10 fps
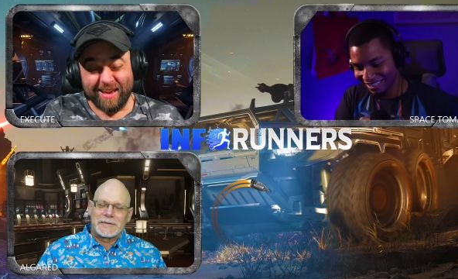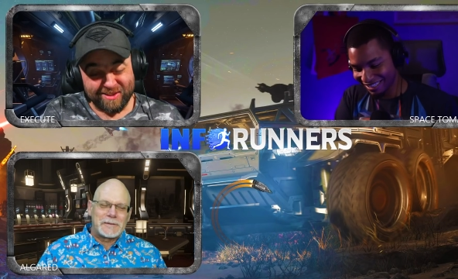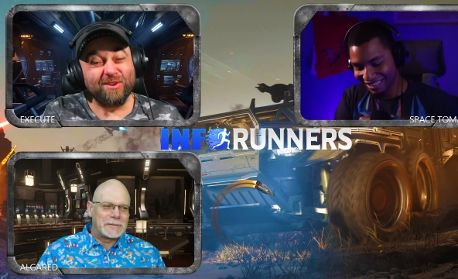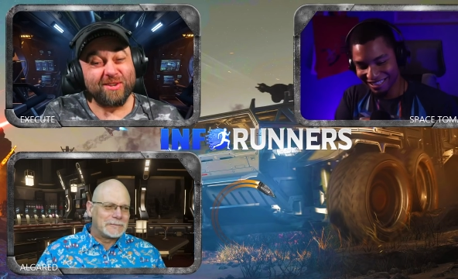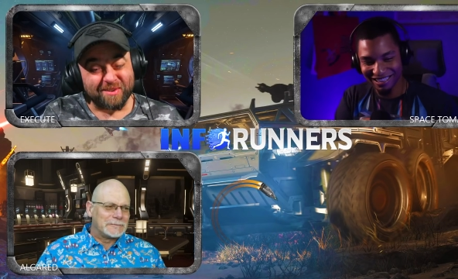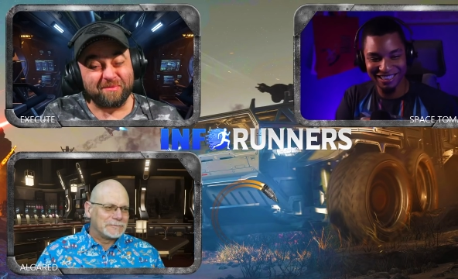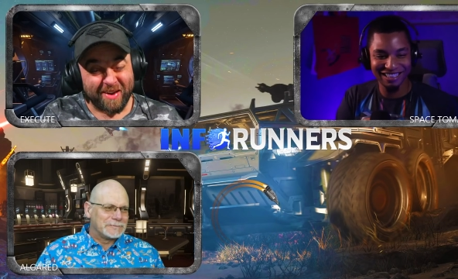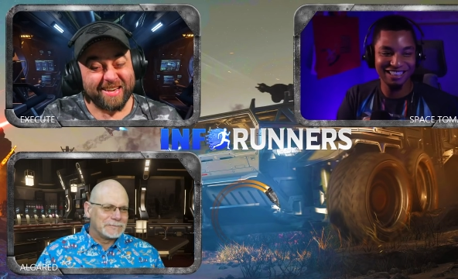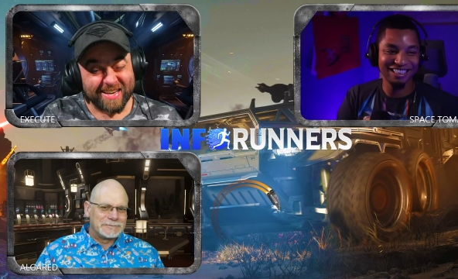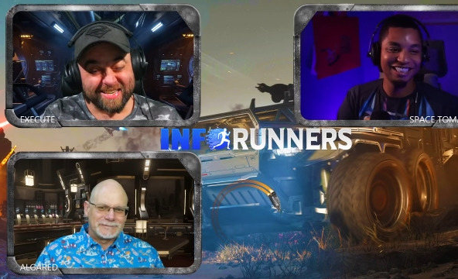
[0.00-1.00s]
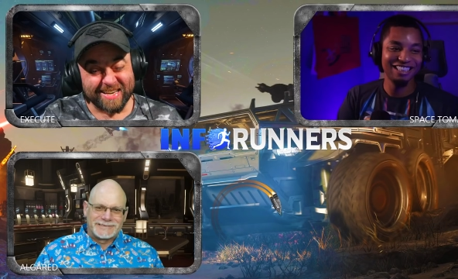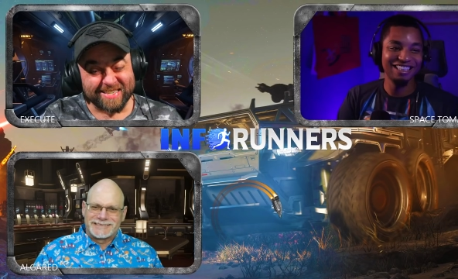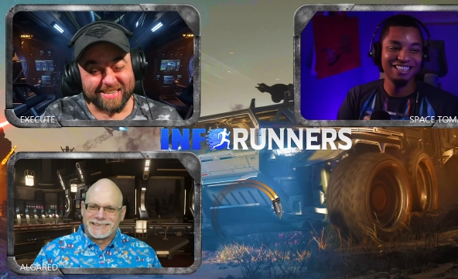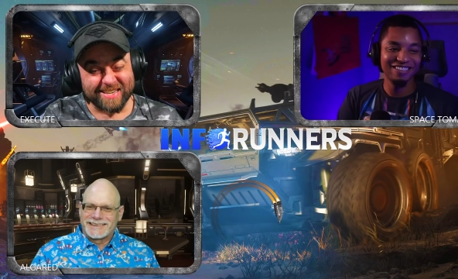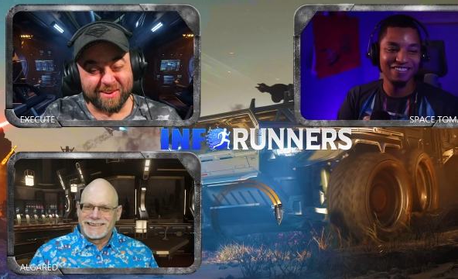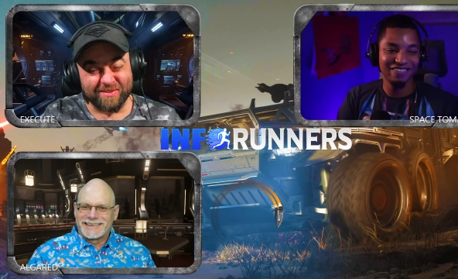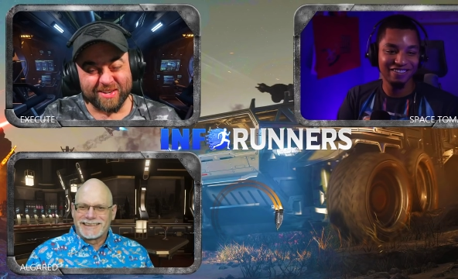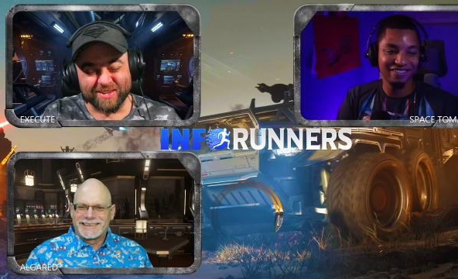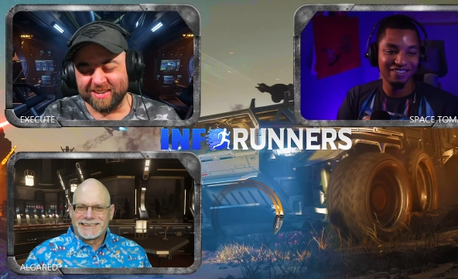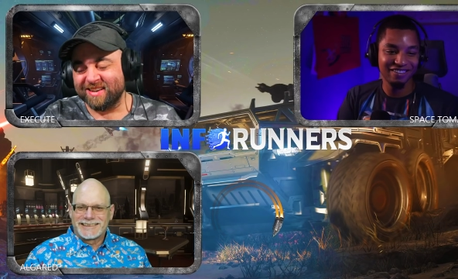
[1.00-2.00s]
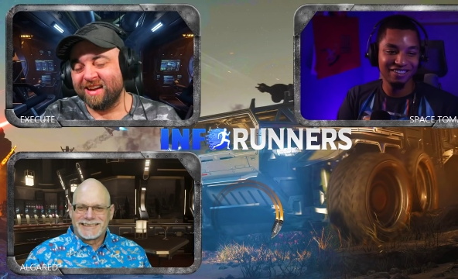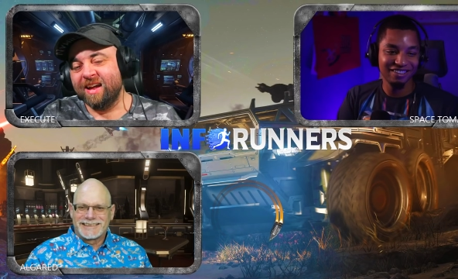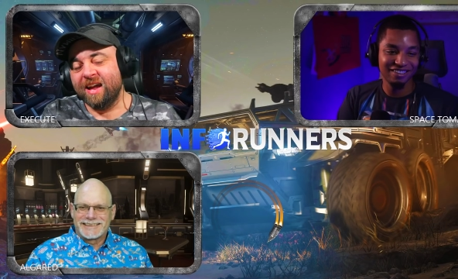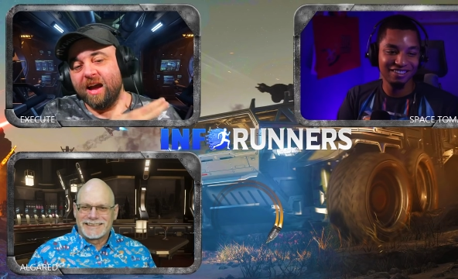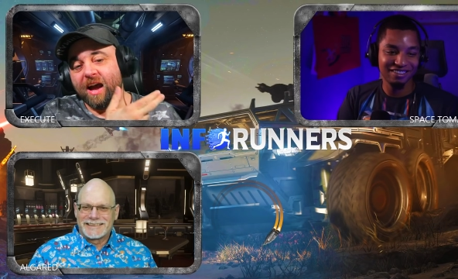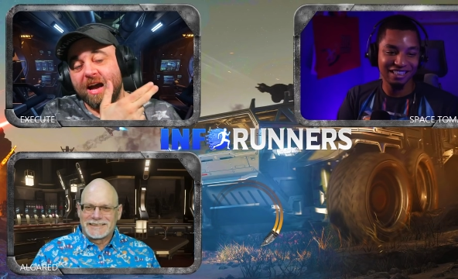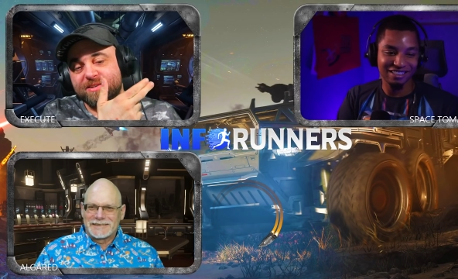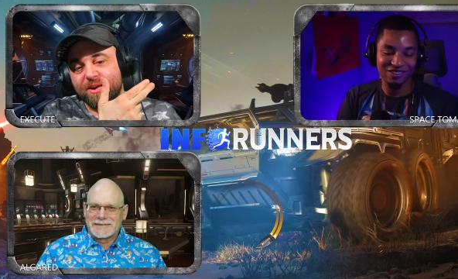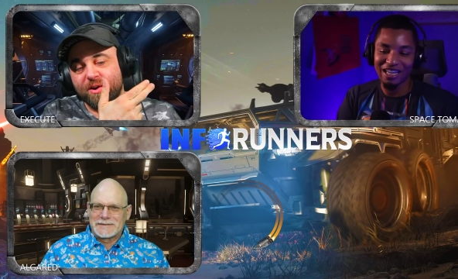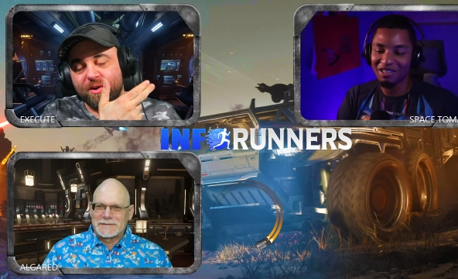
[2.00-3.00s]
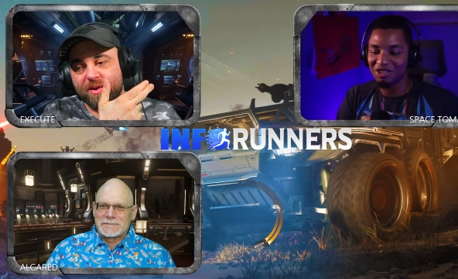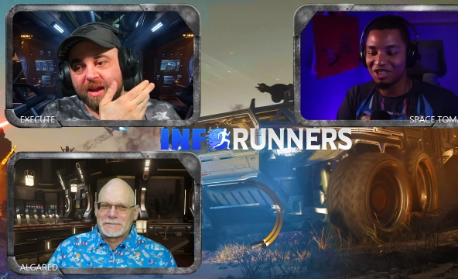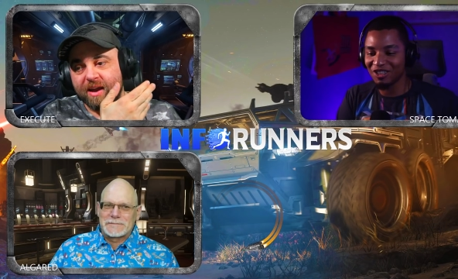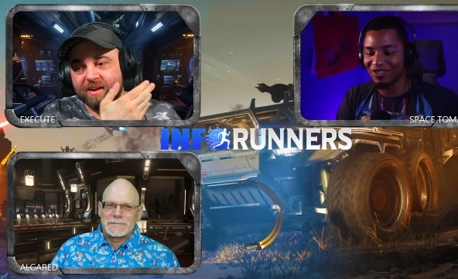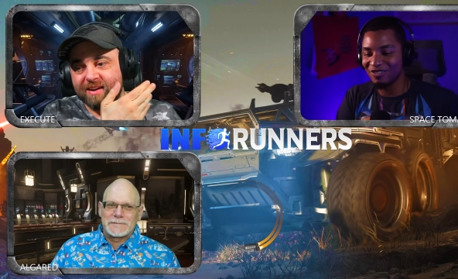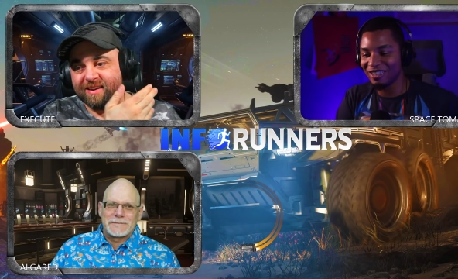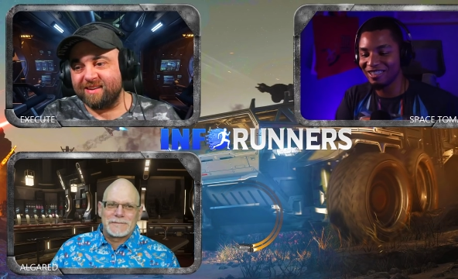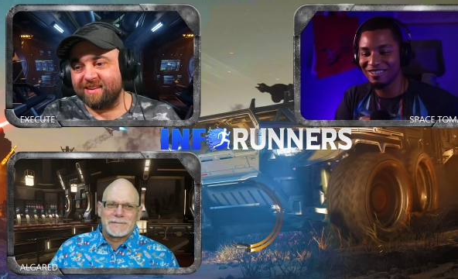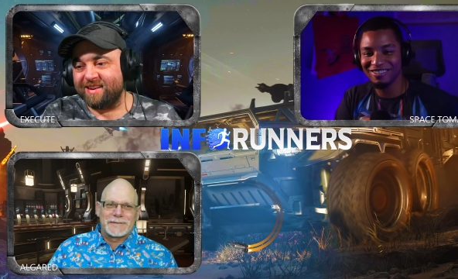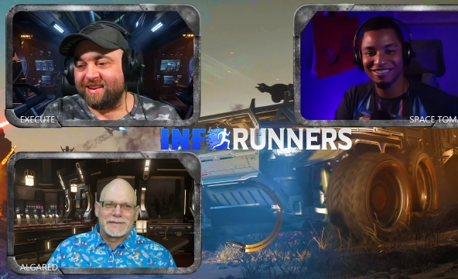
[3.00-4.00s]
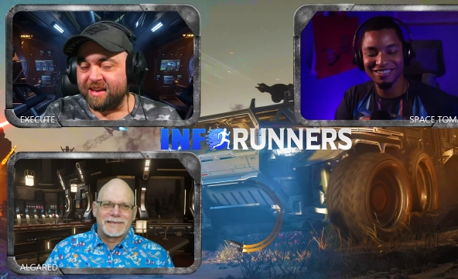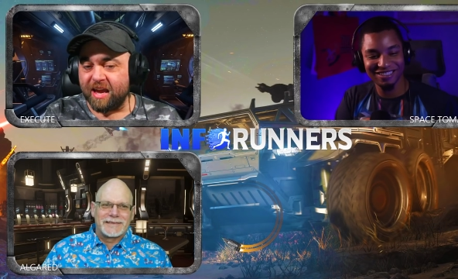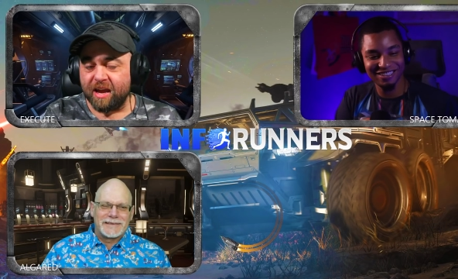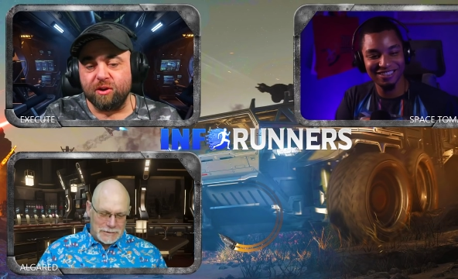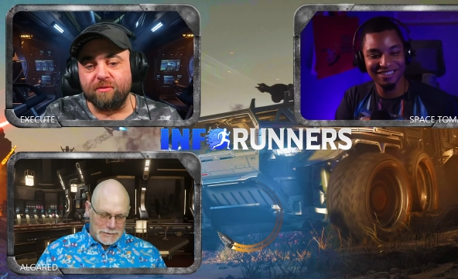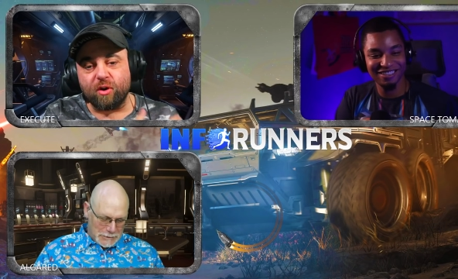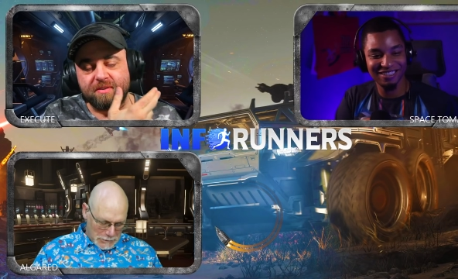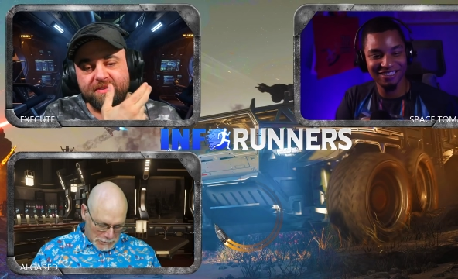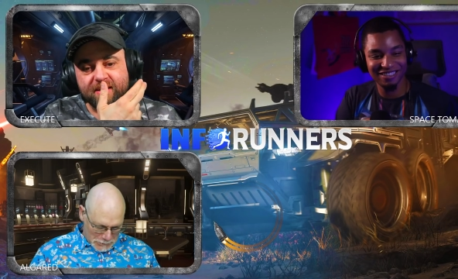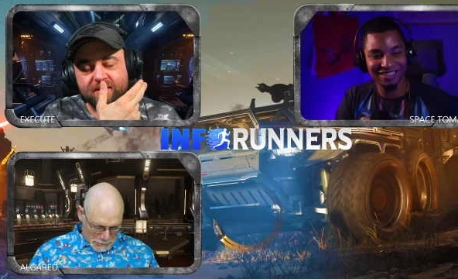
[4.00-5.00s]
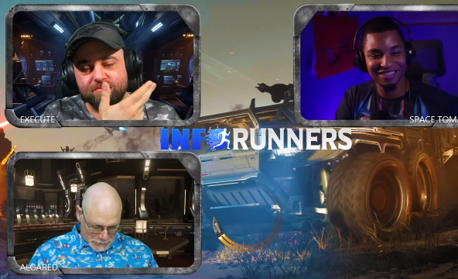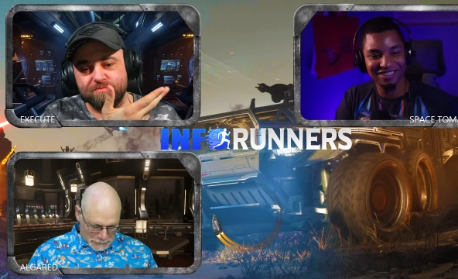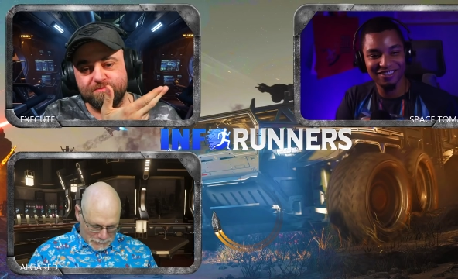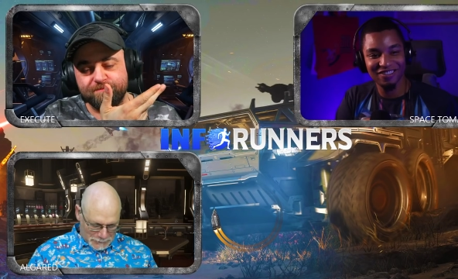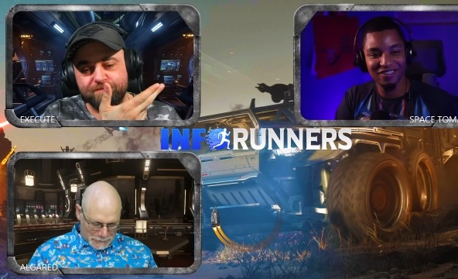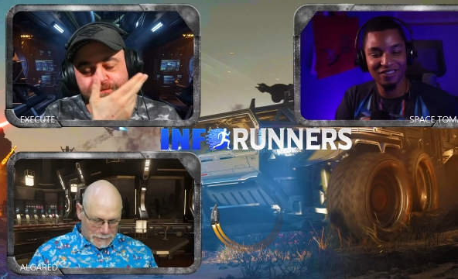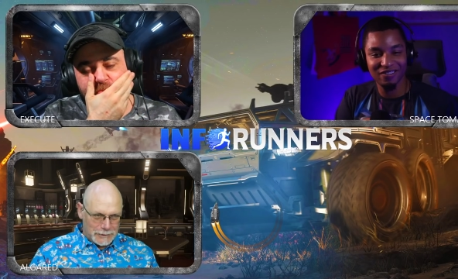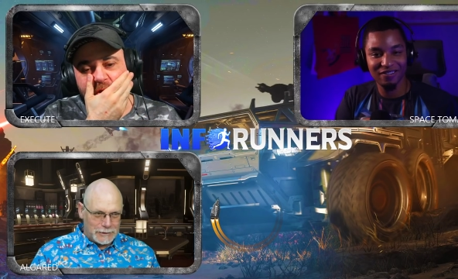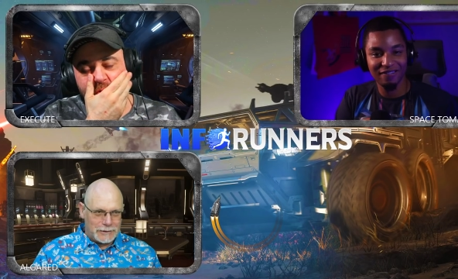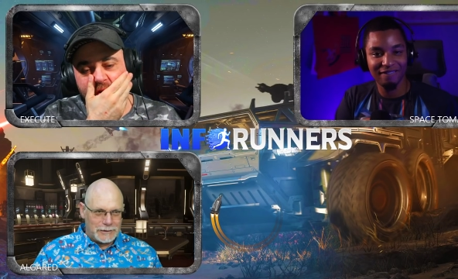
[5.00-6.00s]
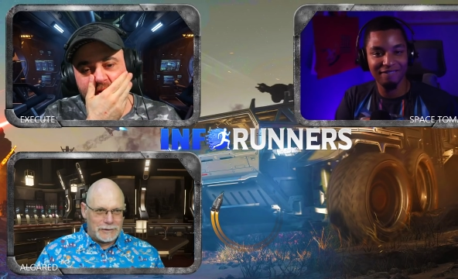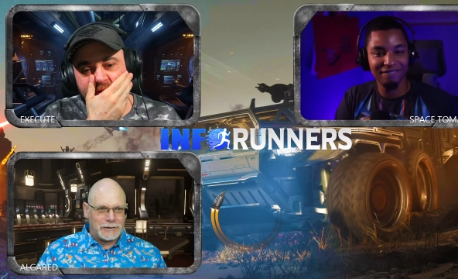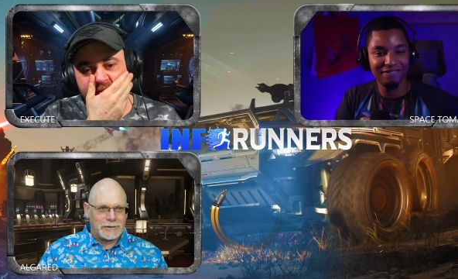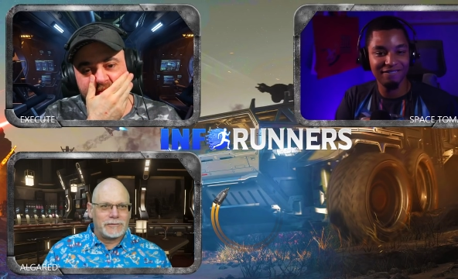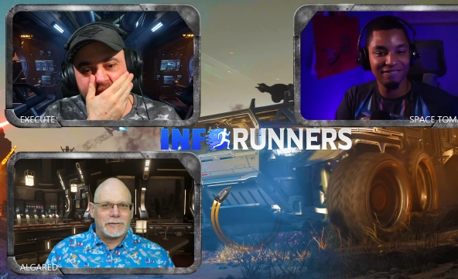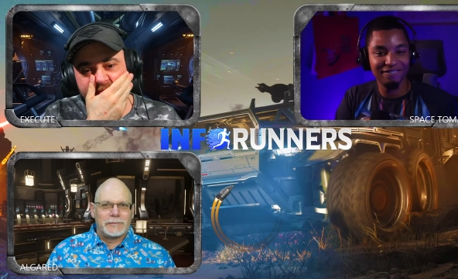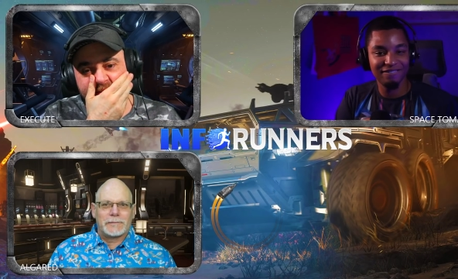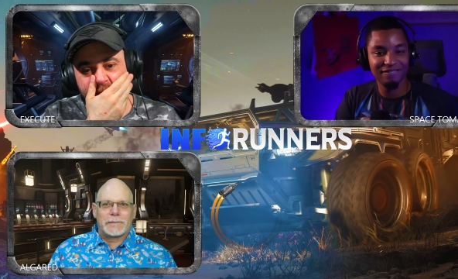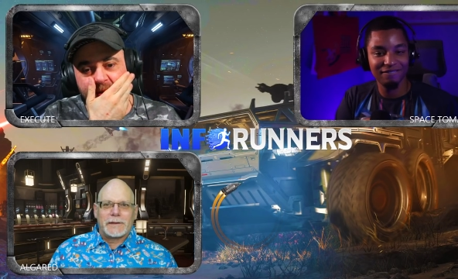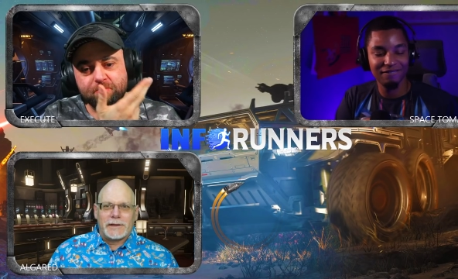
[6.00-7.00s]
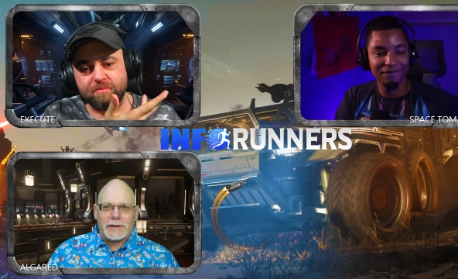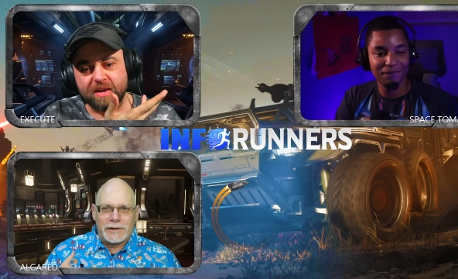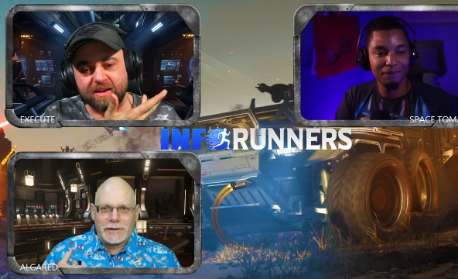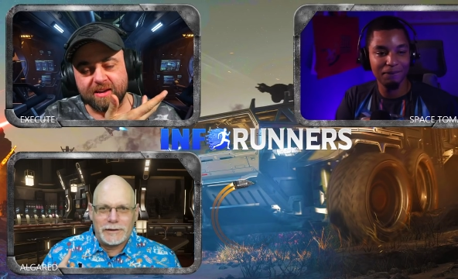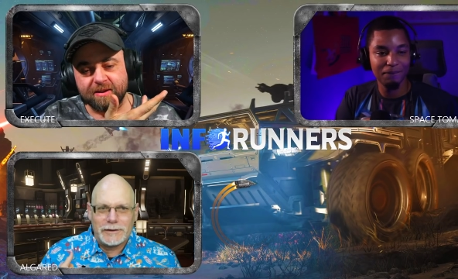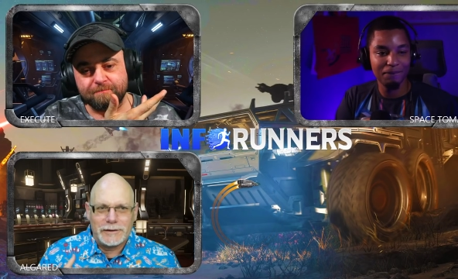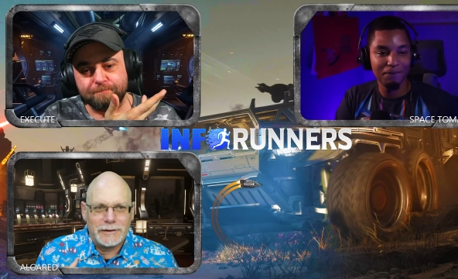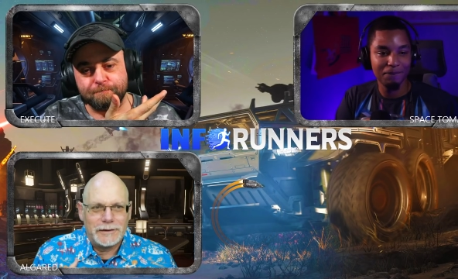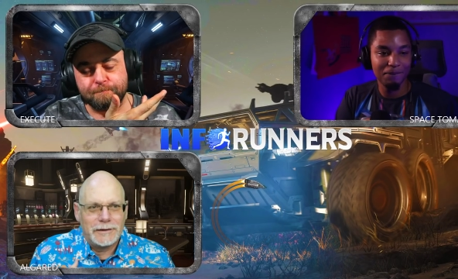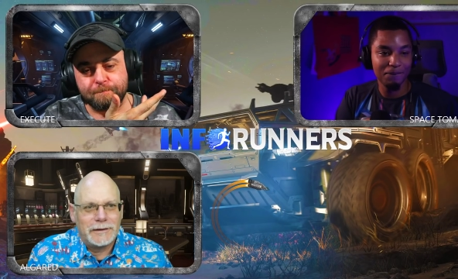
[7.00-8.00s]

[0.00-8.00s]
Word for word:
Speaker 1: looks like PJs actually. Now you mention it. Uh, so a loud
Speaker 2: shirt, man.
Speaker 1: Yeah, you've got um, what do you call it in it, the states coming up? It, um,